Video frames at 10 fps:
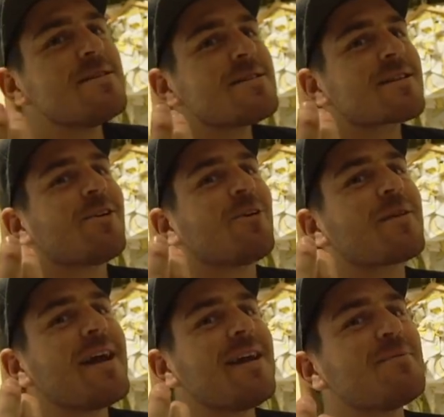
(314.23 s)
Is it gonna
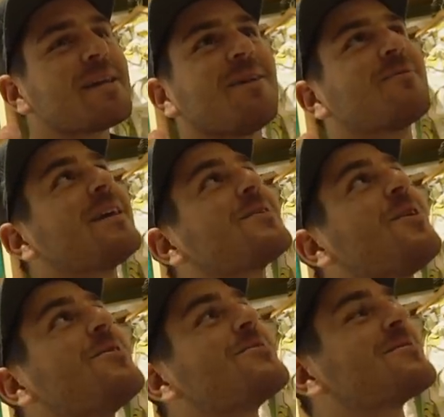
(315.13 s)
rain? We got
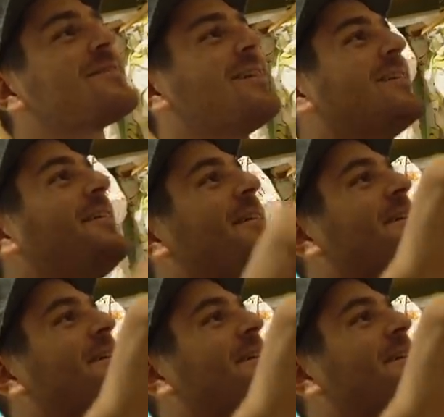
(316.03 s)
raincoats. Here.